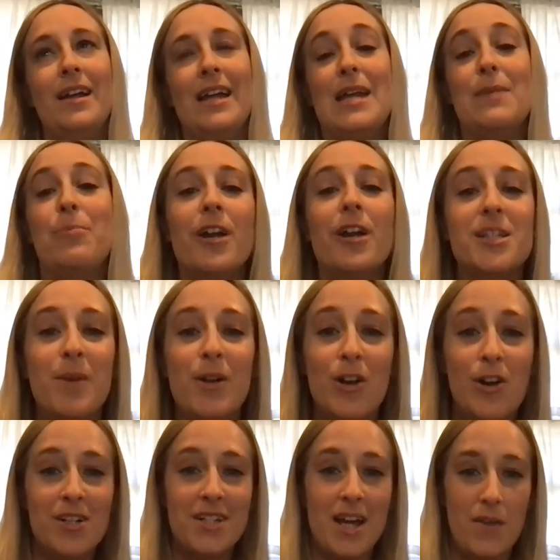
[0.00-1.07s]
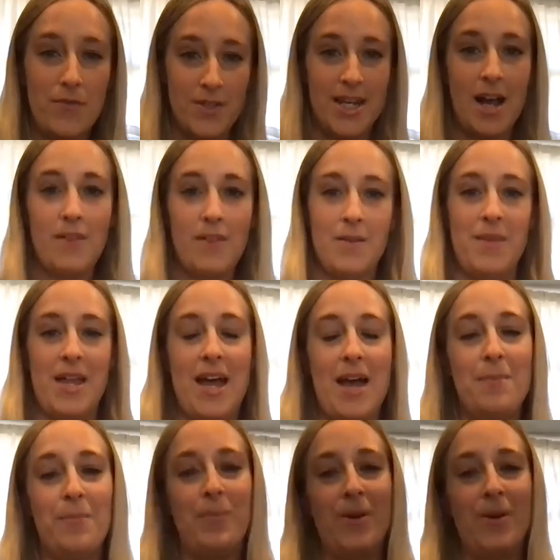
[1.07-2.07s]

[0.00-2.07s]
it breaks my heart to have to tell them that,